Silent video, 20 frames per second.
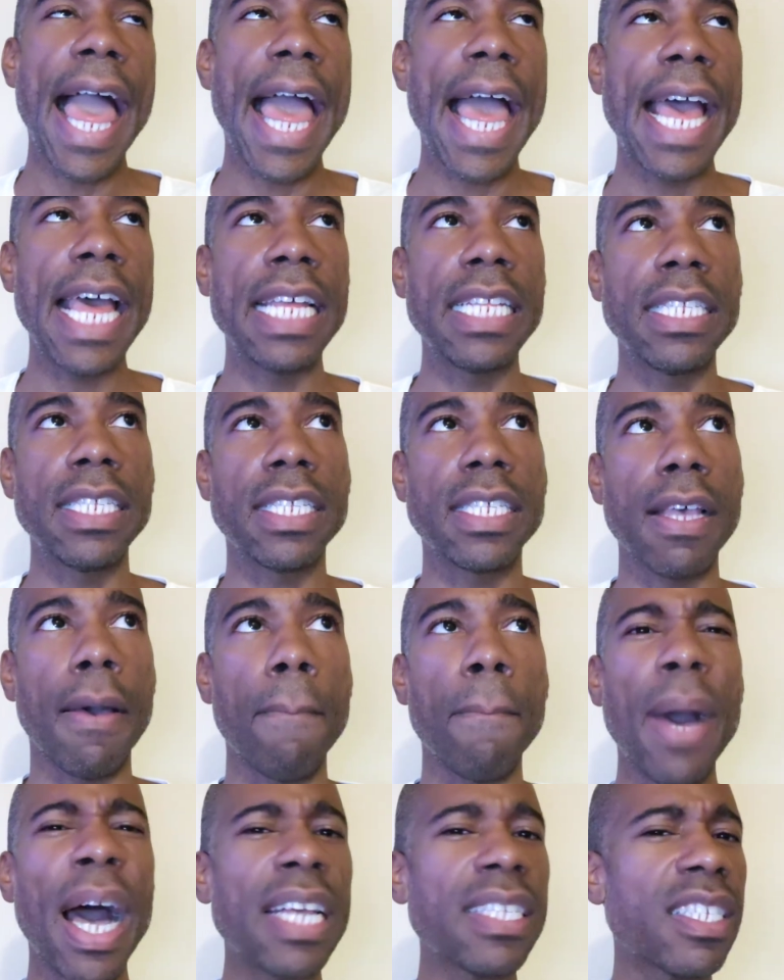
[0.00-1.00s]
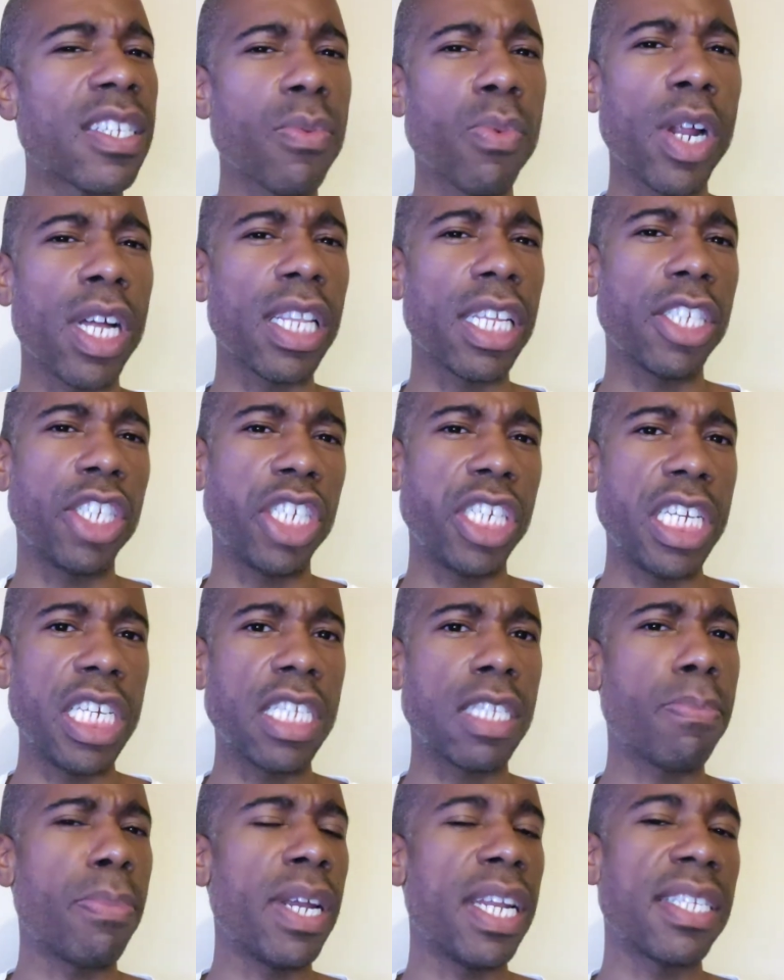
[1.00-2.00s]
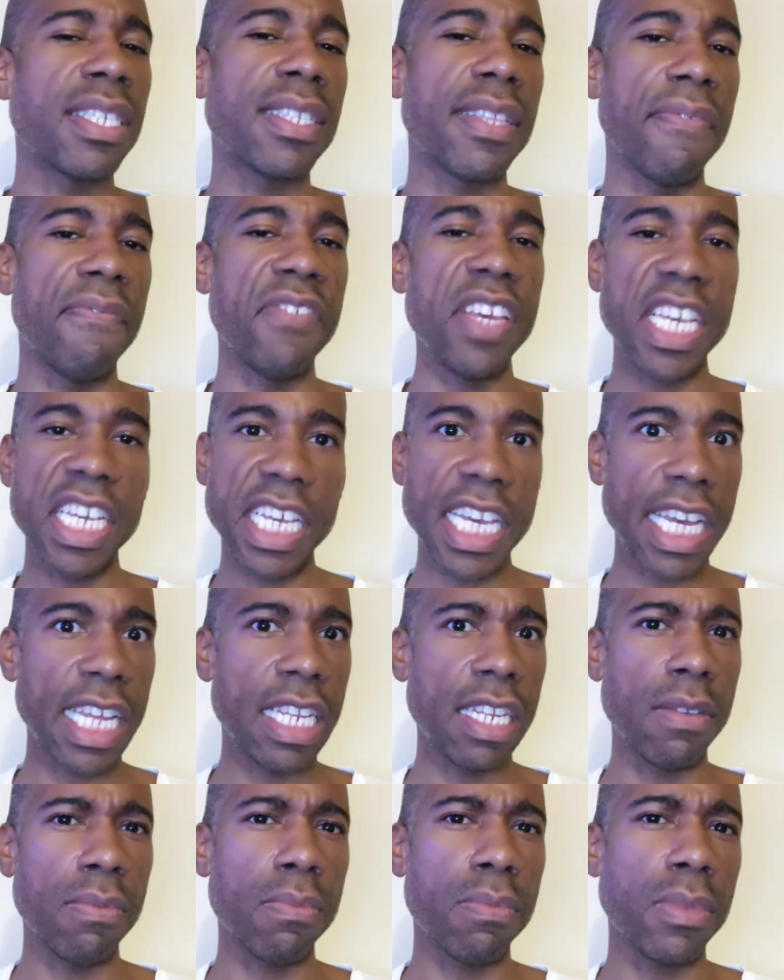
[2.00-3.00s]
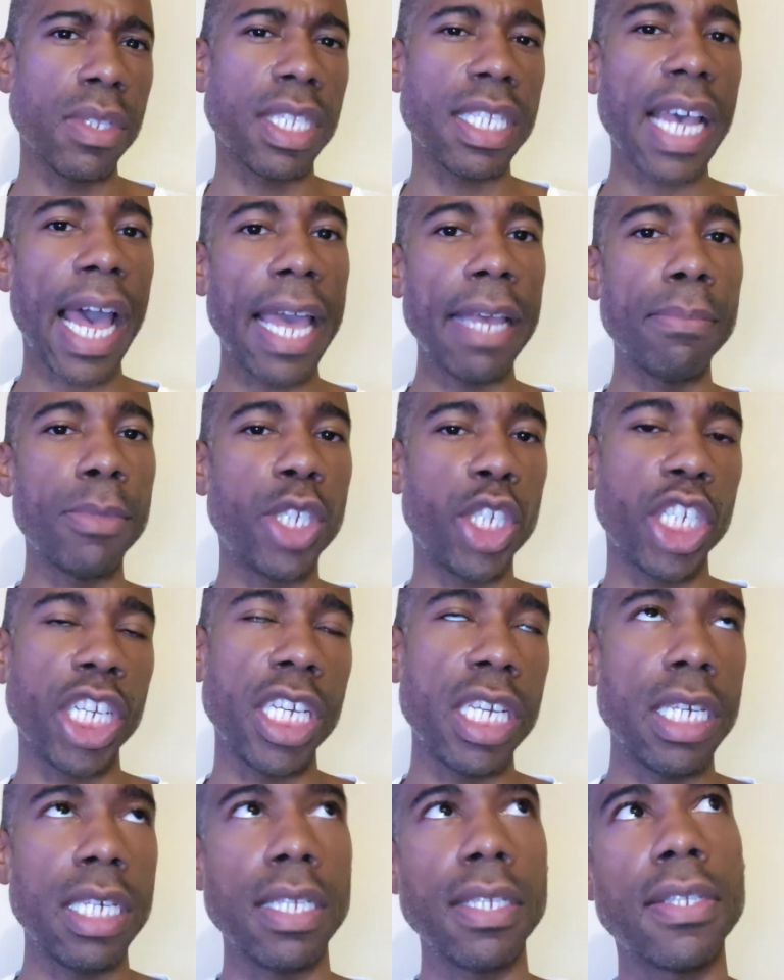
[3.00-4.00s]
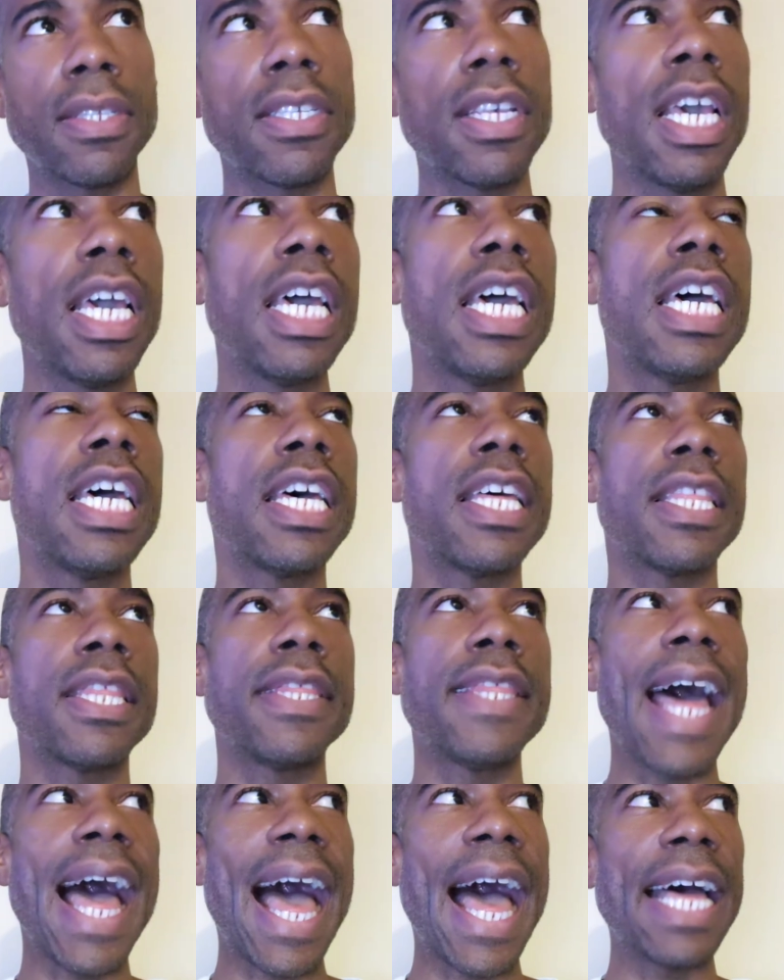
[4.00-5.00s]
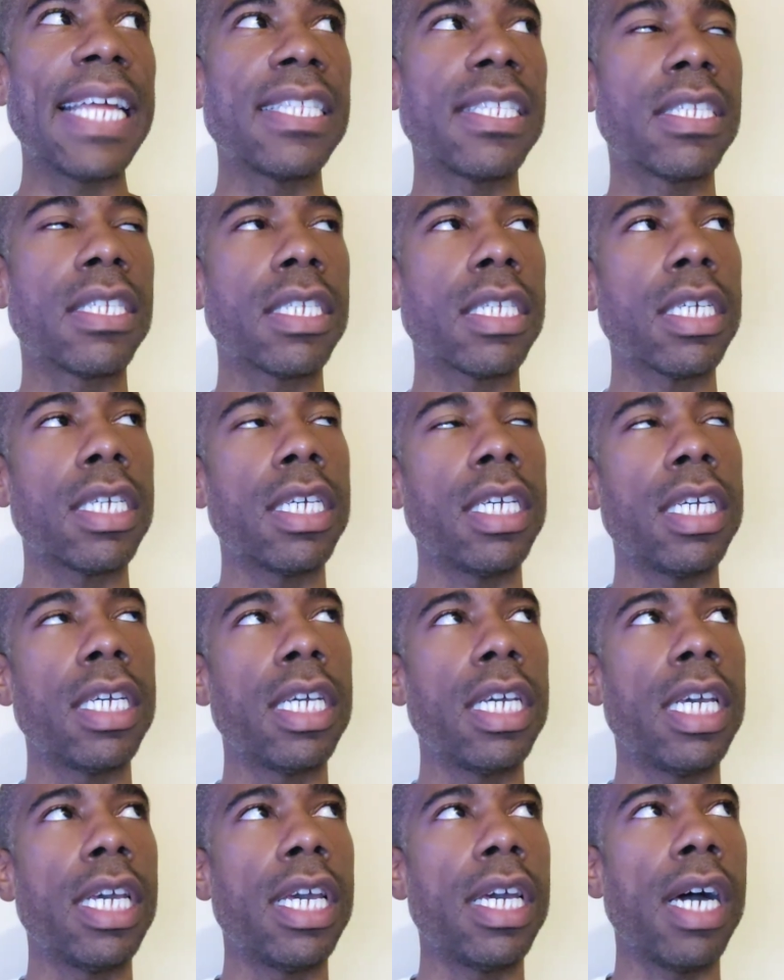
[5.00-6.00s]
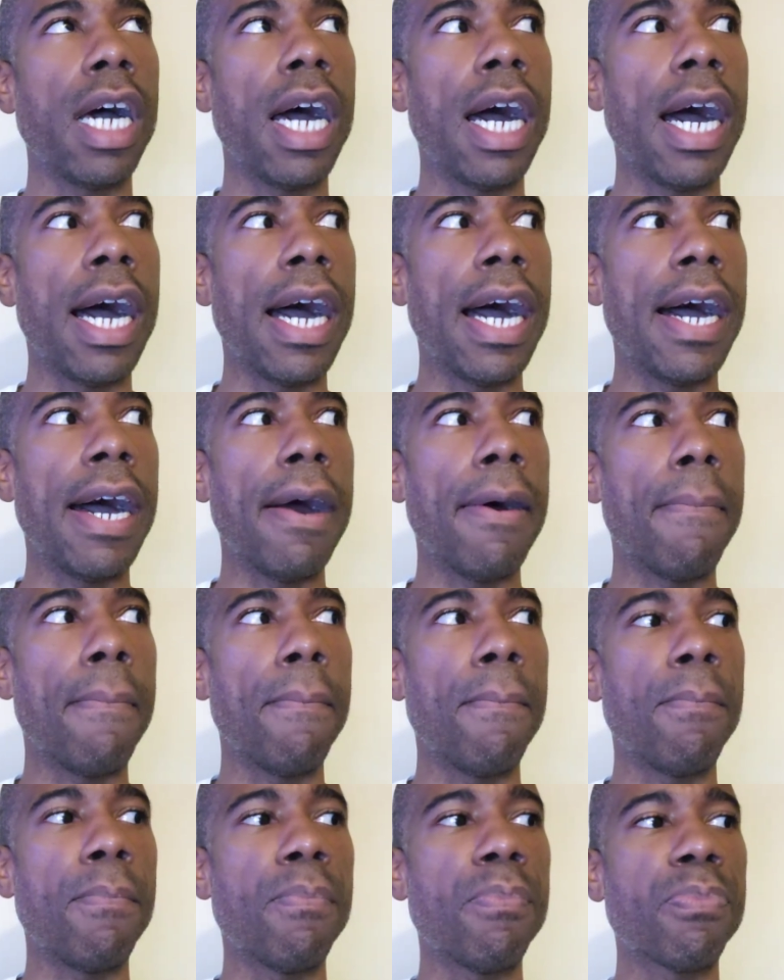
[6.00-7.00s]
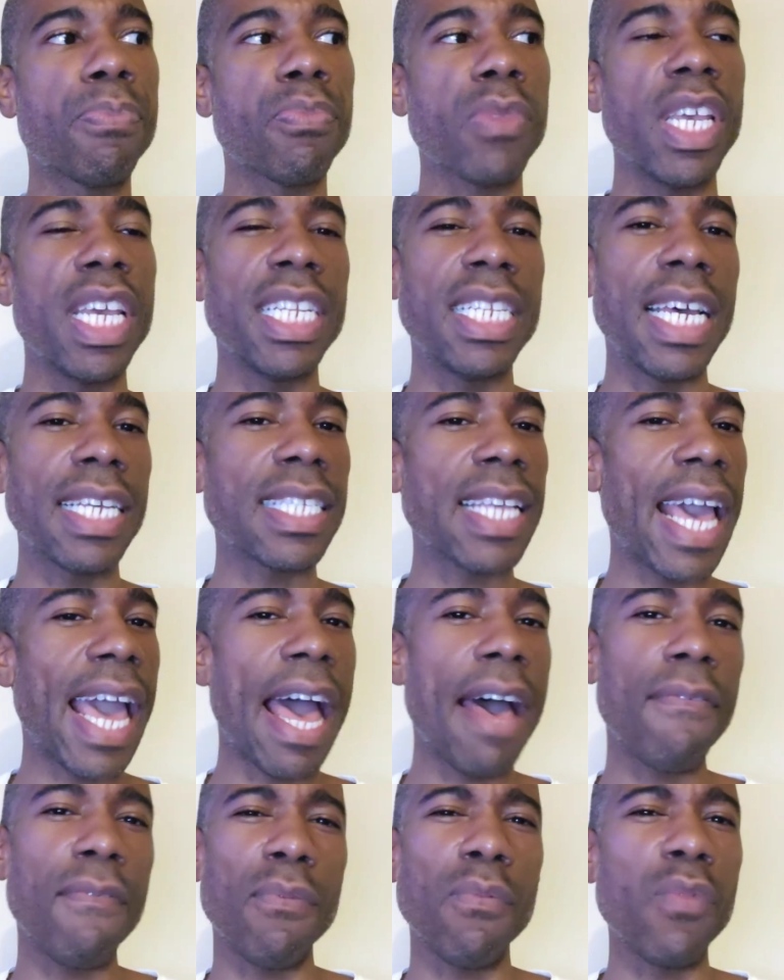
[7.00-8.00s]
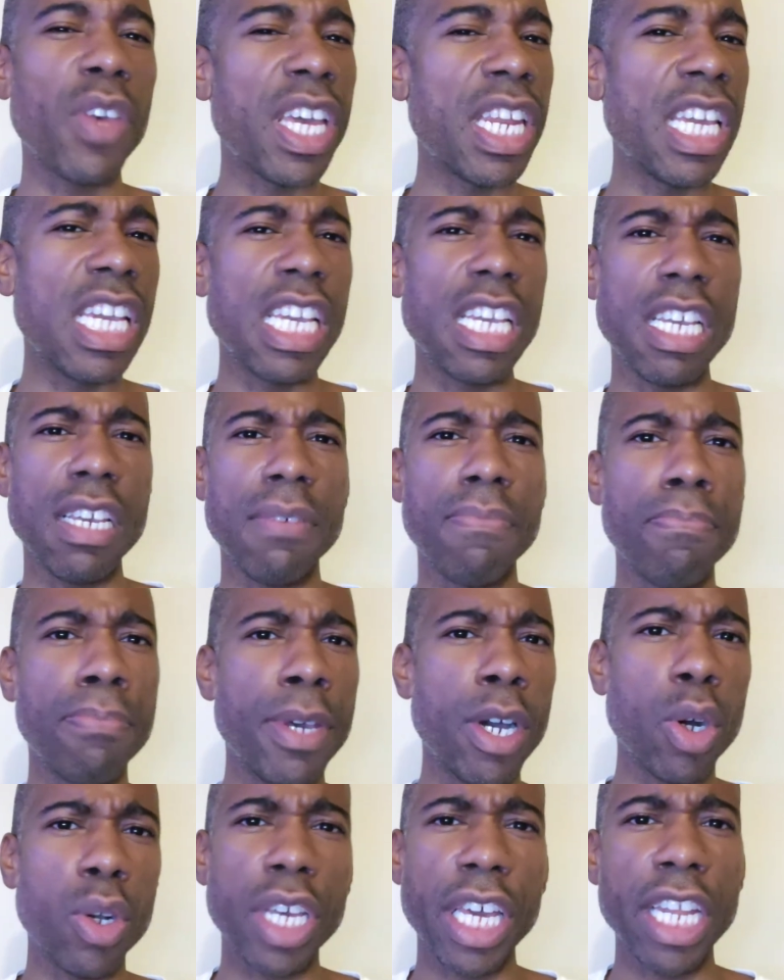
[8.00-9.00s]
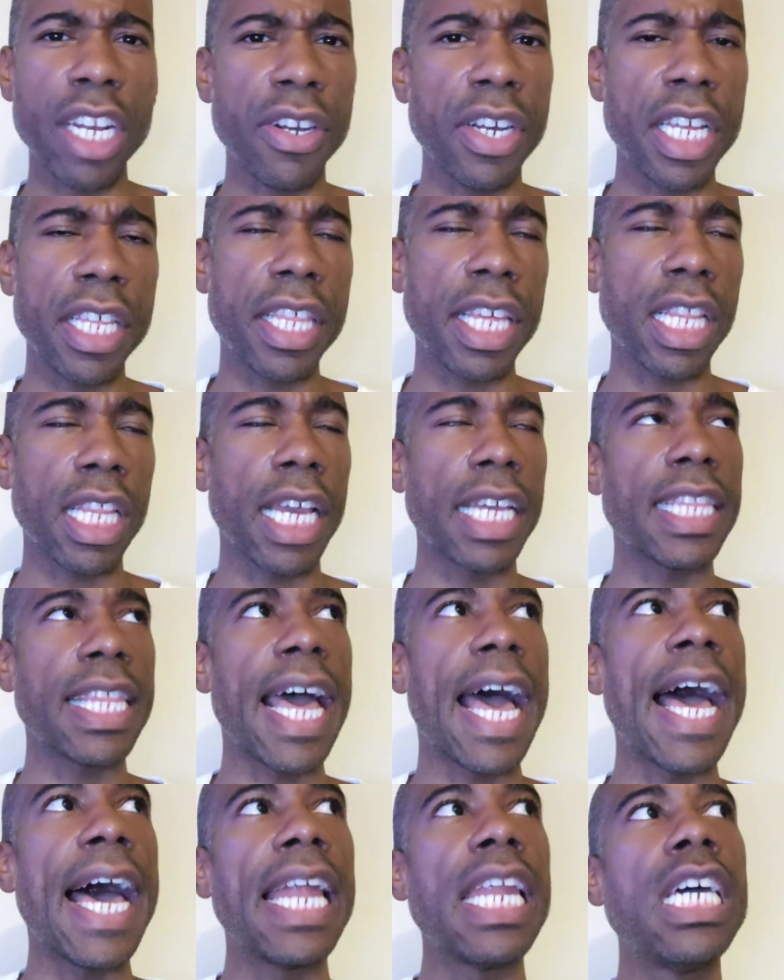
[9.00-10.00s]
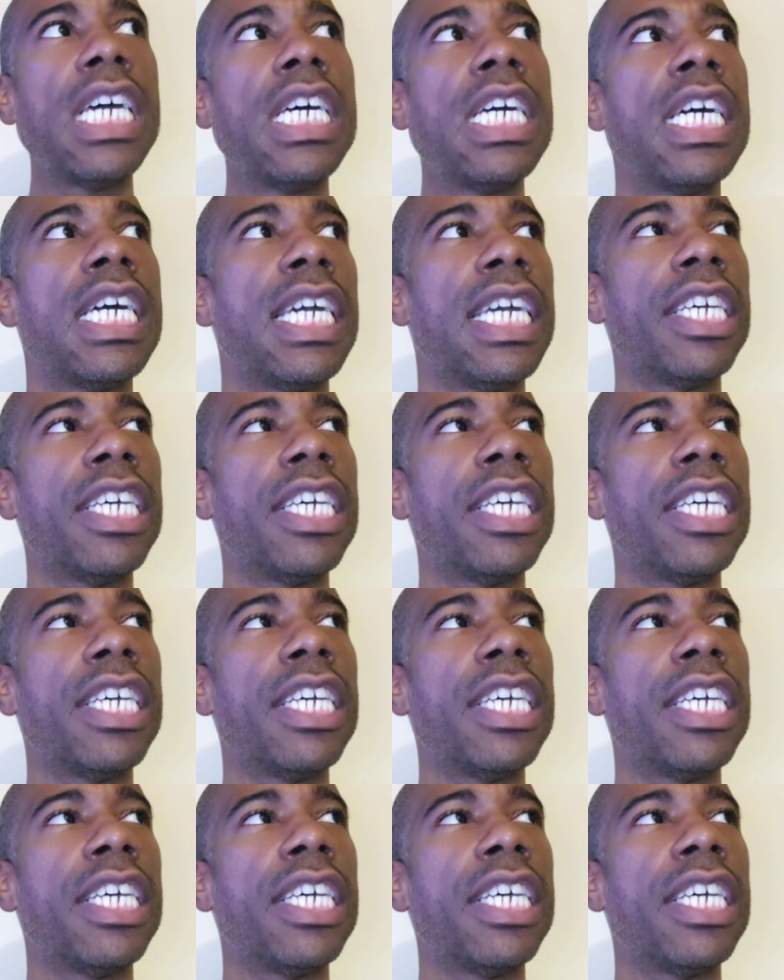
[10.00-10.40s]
and some mozzarella cheese, but it's the vegan type cheese that um, it doesn't have any milk in or anything like that.